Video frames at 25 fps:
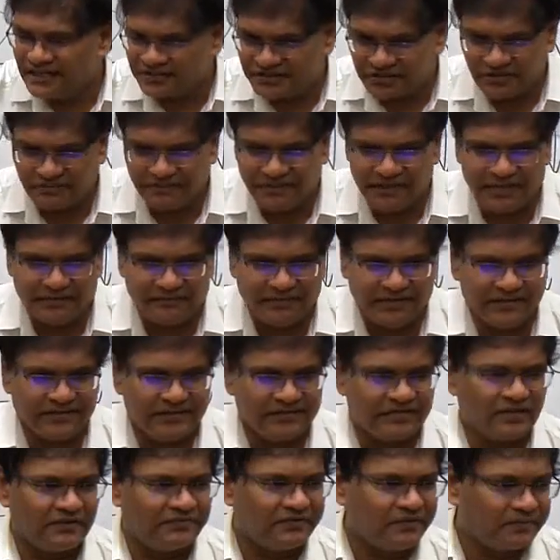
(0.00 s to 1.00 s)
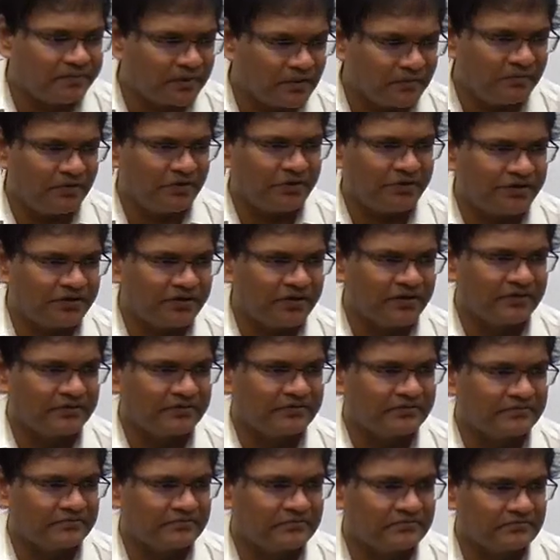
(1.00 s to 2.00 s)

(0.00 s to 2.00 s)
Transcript: it should be the basis of a promotion.